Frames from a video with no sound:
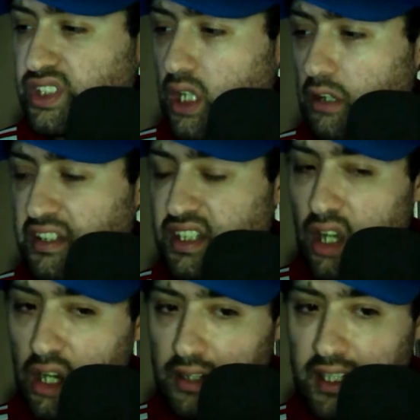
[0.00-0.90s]
RS
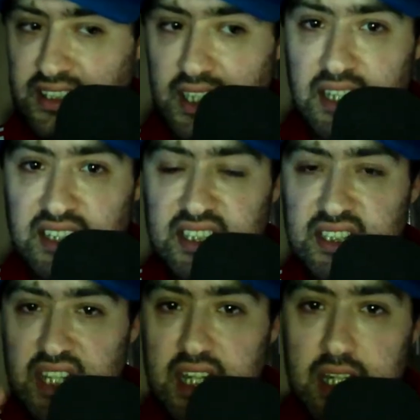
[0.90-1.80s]
RX. Again, this is
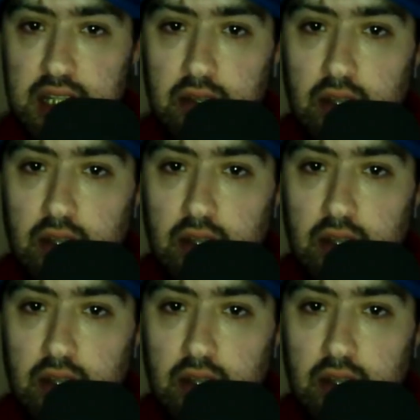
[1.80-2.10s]
the